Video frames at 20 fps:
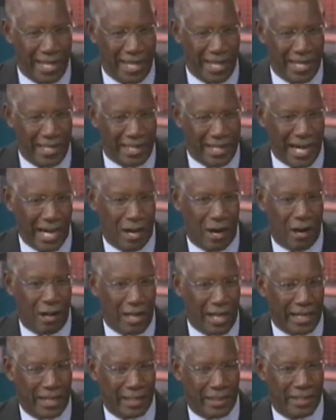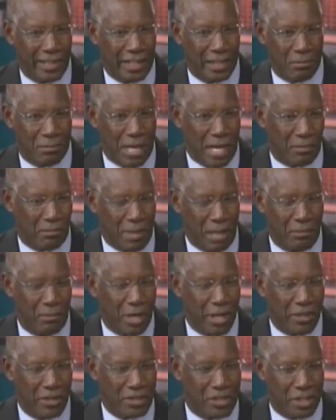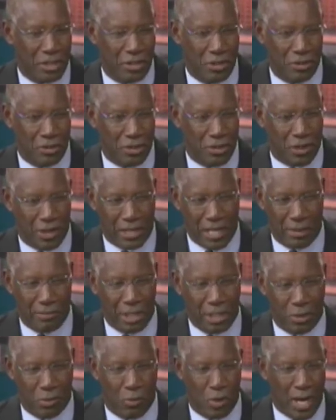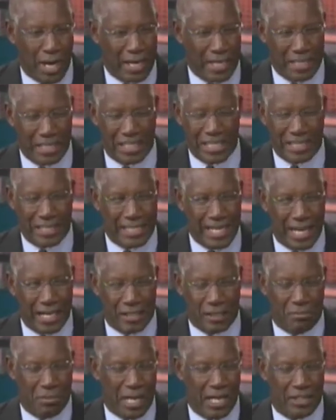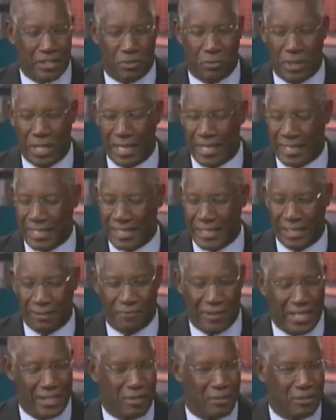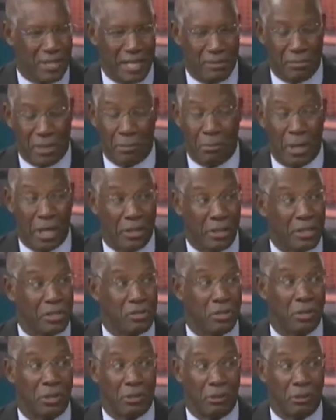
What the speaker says: And all I could think about, my mother's in New York, I'm in Hawaii, 6,000 miles away, and I said, if I do that, my mother is